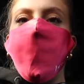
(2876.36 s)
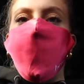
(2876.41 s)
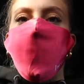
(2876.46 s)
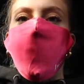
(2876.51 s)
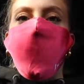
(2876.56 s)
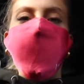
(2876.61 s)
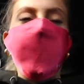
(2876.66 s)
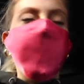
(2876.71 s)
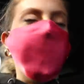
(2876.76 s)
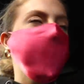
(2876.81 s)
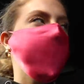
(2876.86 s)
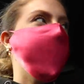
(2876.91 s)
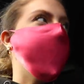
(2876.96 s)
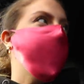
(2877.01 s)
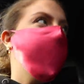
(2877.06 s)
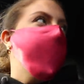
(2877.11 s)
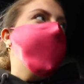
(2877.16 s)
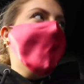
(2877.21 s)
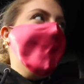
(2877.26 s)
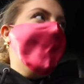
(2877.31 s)
Oh my god,
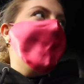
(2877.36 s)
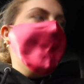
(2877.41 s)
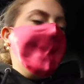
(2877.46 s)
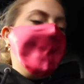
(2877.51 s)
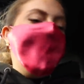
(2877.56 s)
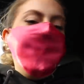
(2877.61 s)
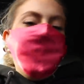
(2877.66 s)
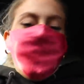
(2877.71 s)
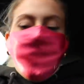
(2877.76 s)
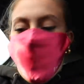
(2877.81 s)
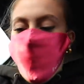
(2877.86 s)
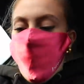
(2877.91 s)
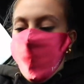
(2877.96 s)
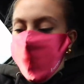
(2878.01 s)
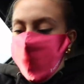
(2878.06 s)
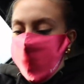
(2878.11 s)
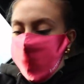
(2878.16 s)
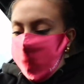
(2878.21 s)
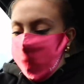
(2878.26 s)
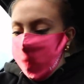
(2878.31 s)
it's so
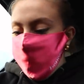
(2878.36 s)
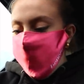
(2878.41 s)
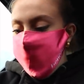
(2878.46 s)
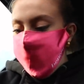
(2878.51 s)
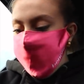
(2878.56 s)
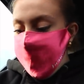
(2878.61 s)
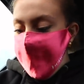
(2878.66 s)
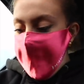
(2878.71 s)
cold.